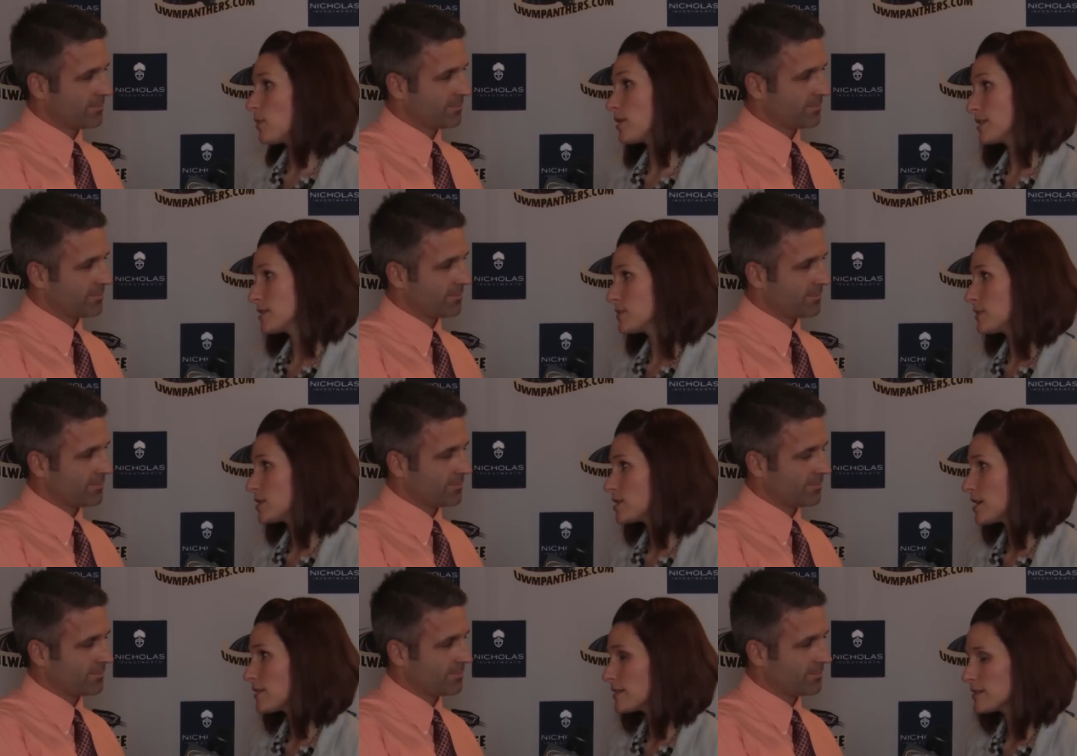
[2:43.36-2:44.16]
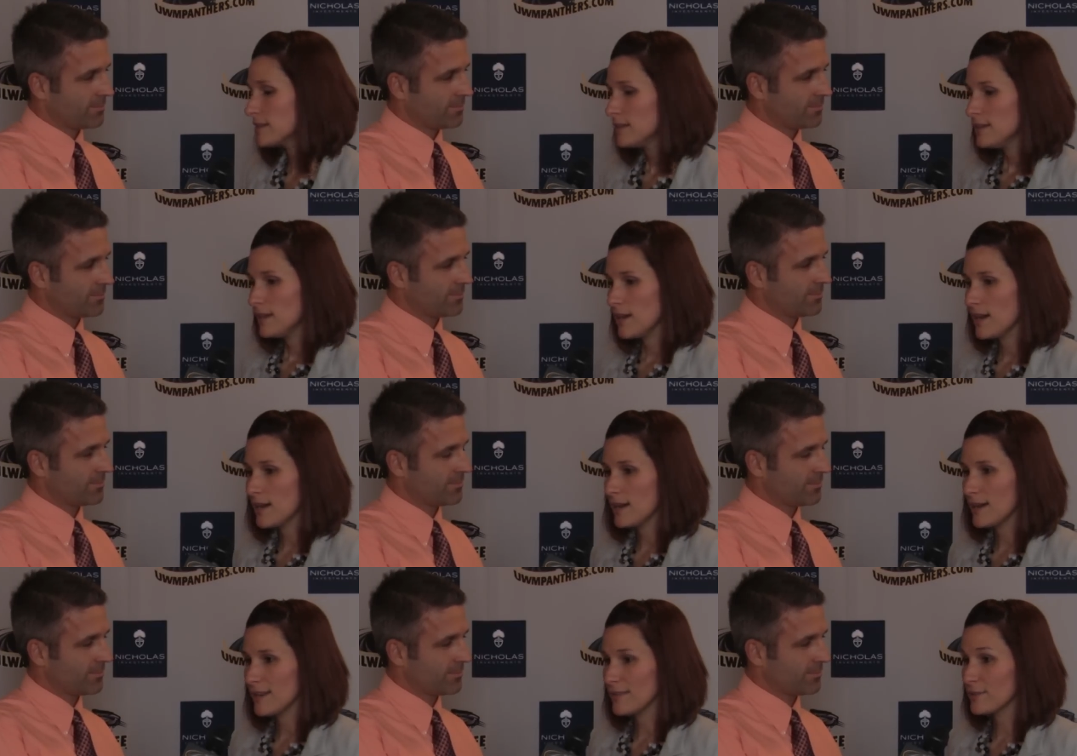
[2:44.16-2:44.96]
Speaker 1: bought into each other.
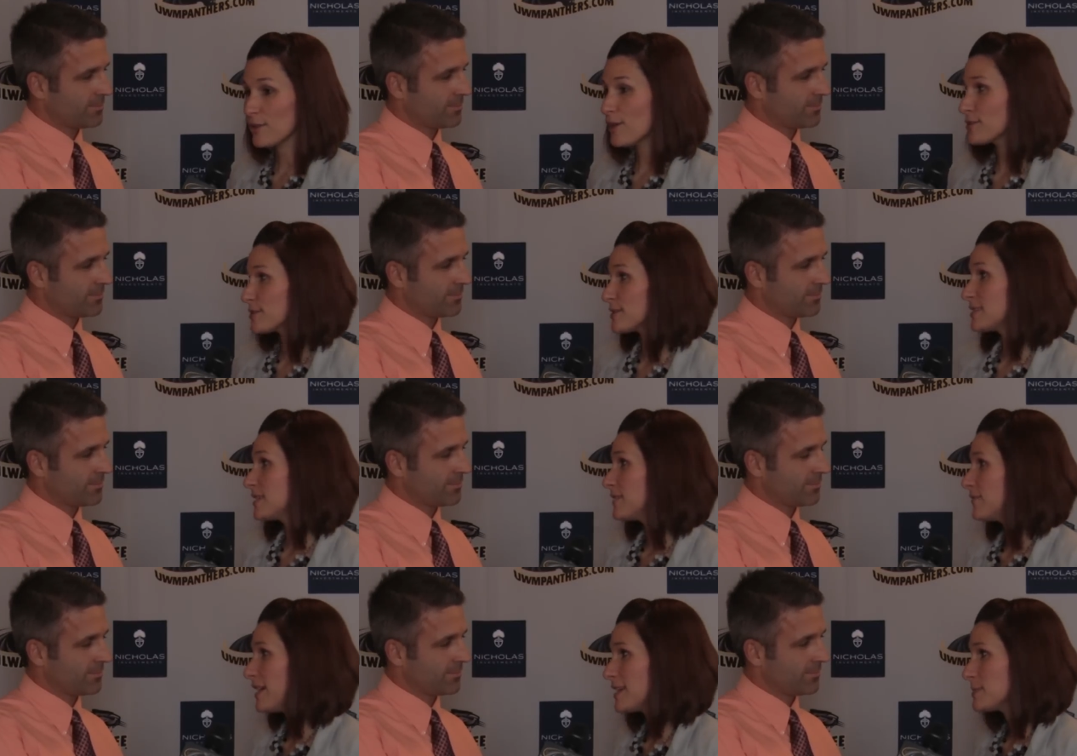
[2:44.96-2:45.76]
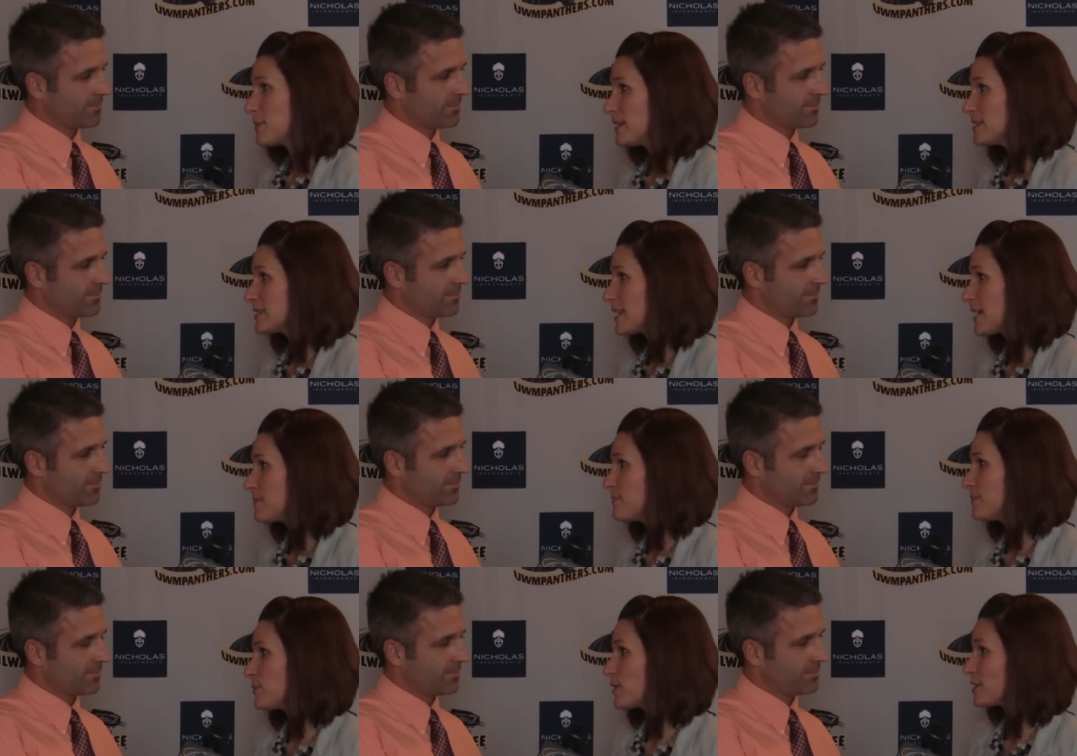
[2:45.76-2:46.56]
Uh, they'll also see a fast paced
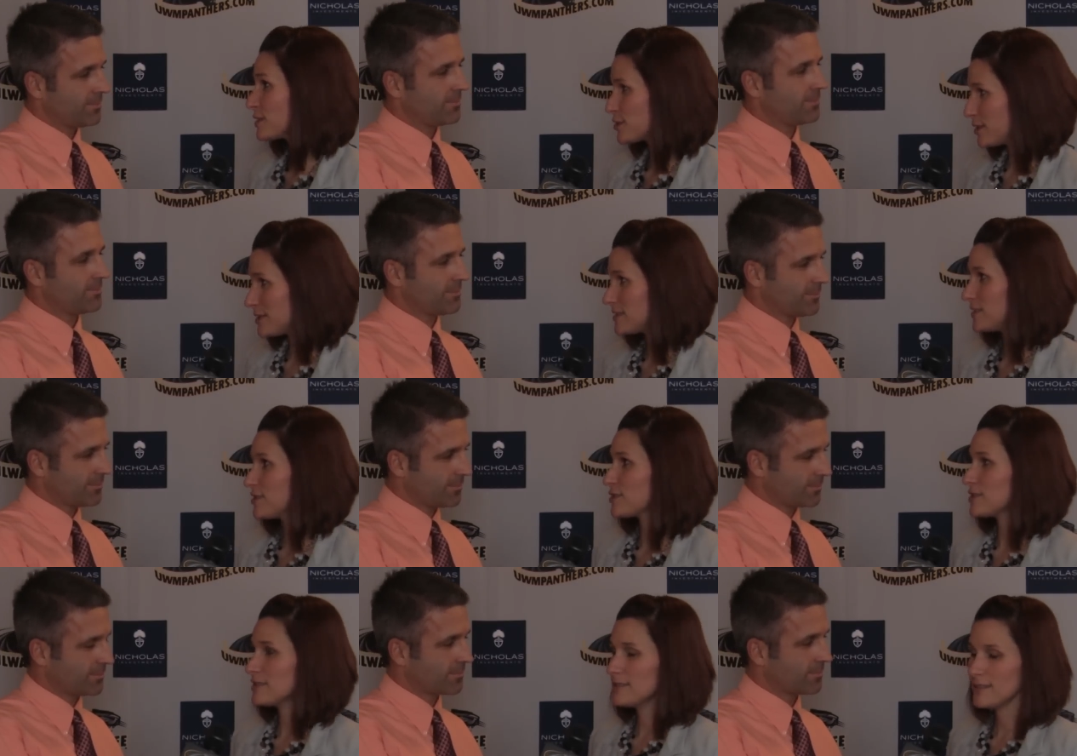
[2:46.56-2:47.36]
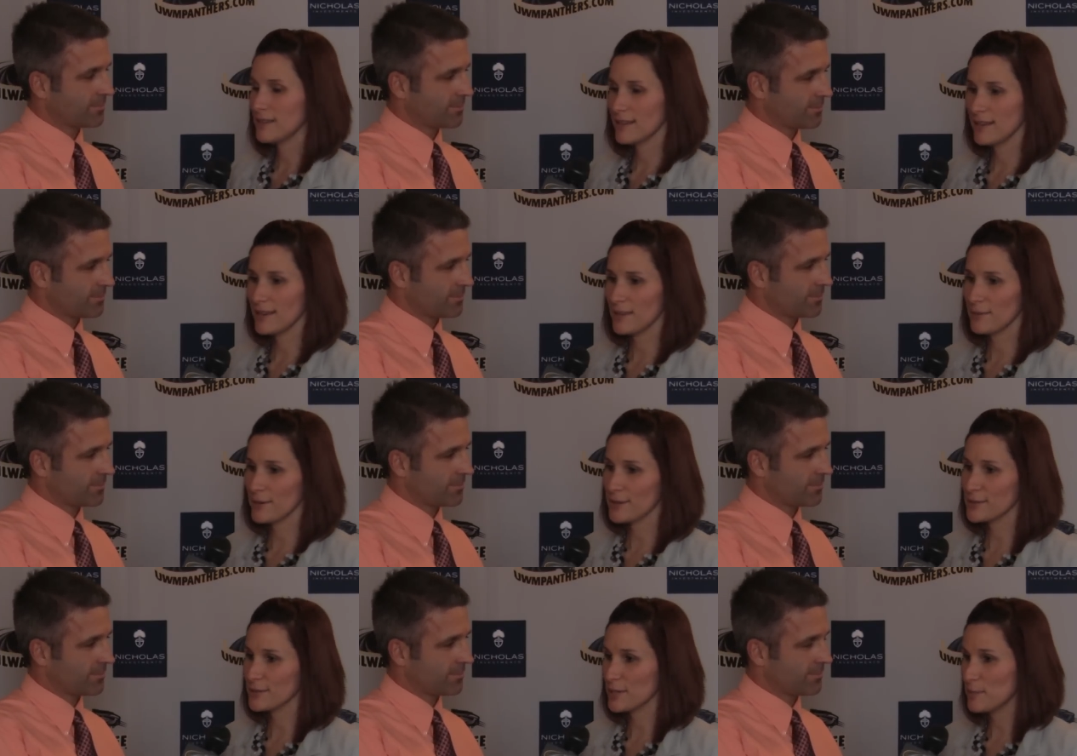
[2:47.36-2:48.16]
game. We're going to transition. Uh,
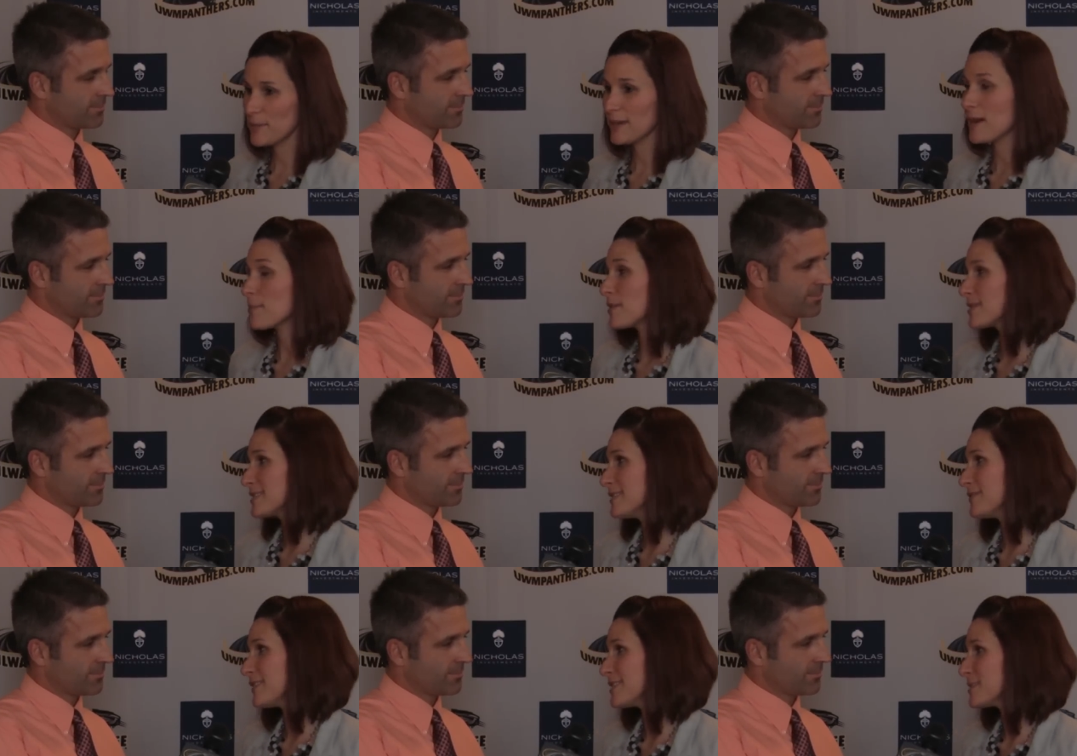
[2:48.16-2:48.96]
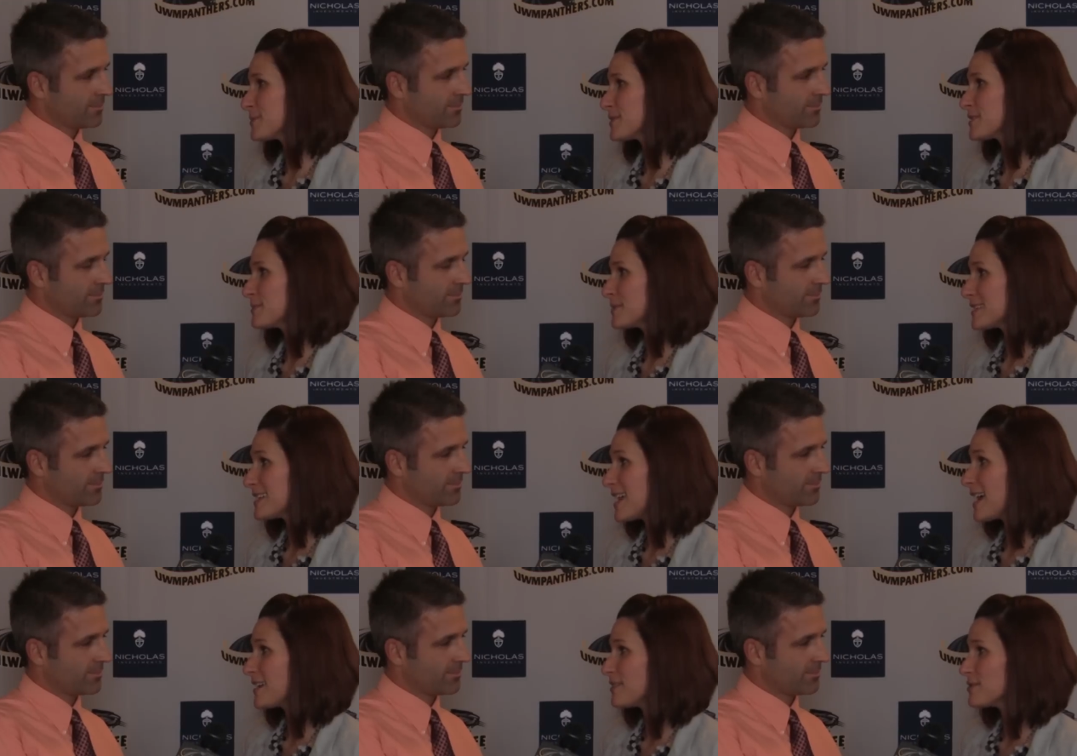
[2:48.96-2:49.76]
we're also going to pick up our defense with some
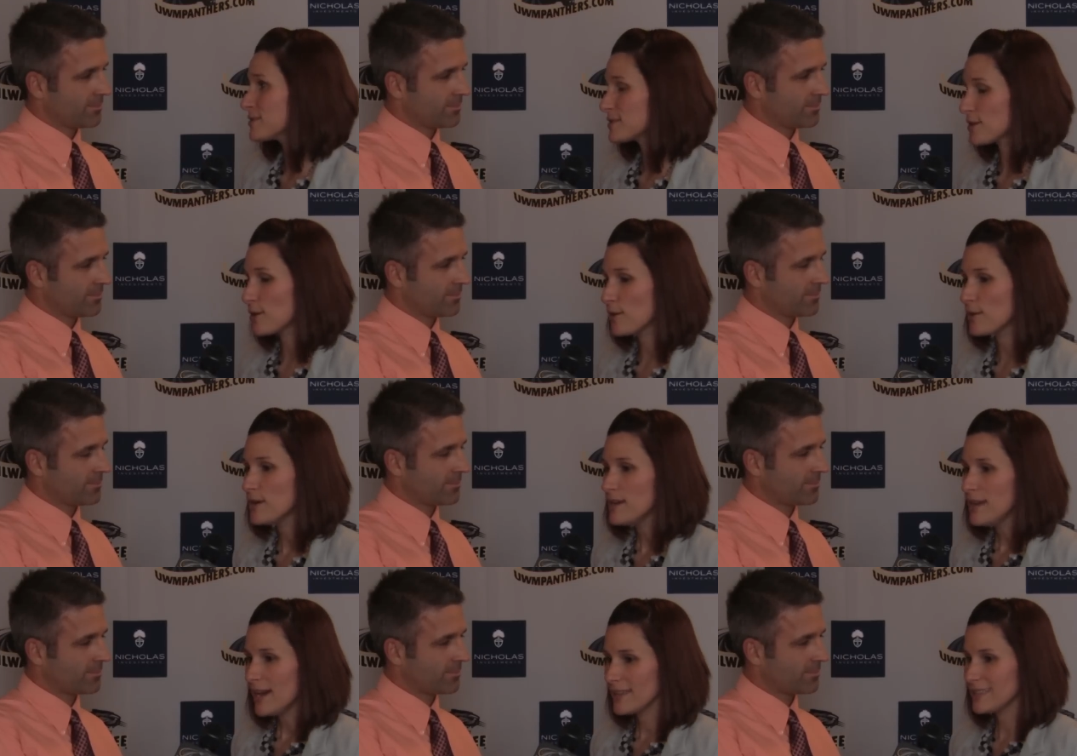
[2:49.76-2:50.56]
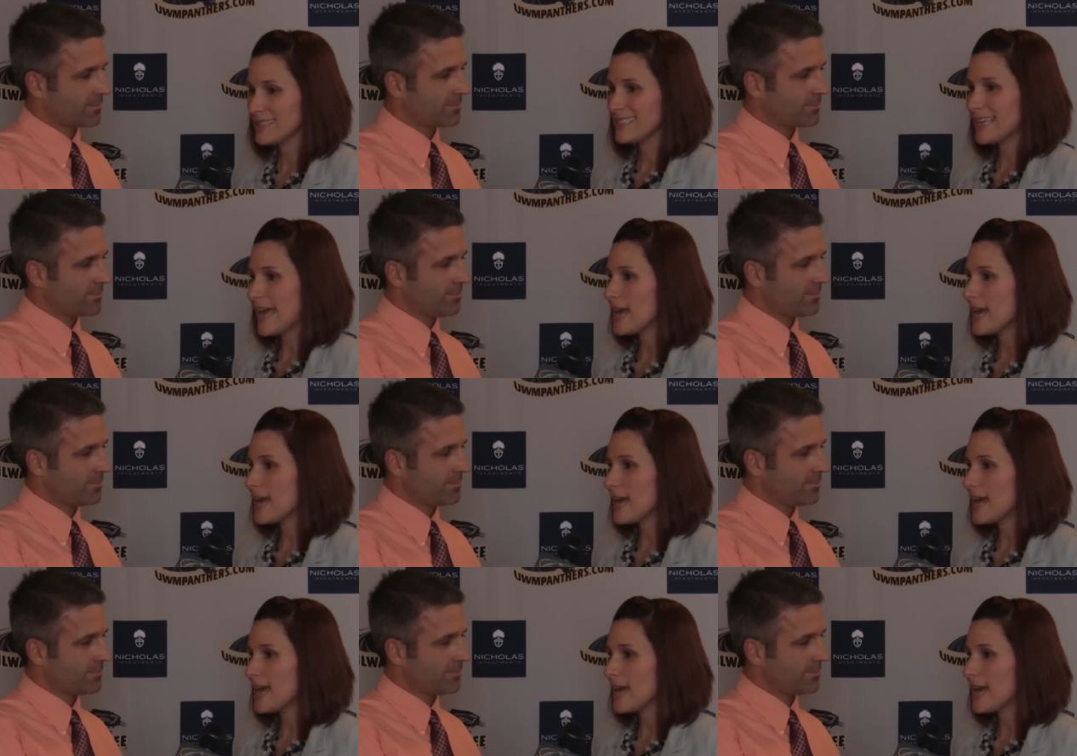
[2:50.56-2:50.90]
denial. So I think the